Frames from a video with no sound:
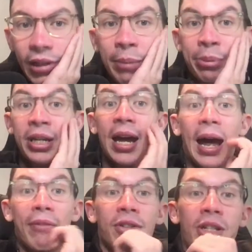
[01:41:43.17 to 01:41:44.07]
But yeah,
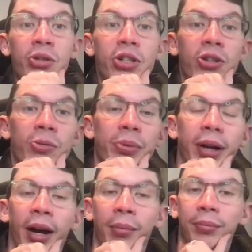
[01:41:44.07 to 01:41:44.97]
have a
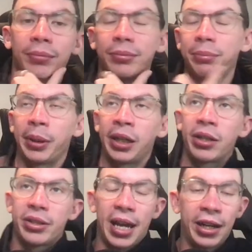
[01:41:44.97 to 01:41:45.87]
YouTube,
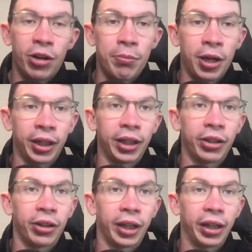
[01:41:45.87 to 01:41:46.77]
because any old mug can
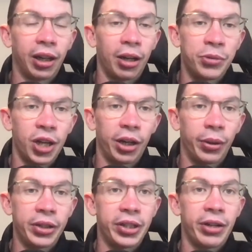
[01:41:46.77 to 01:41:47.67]
cook it. Like, I'm
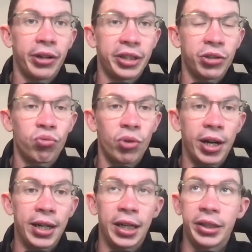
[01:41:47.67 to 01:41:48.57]
genuinely serious. It's
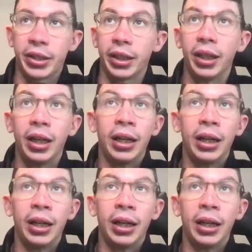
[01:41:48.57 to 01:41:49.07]
really easy.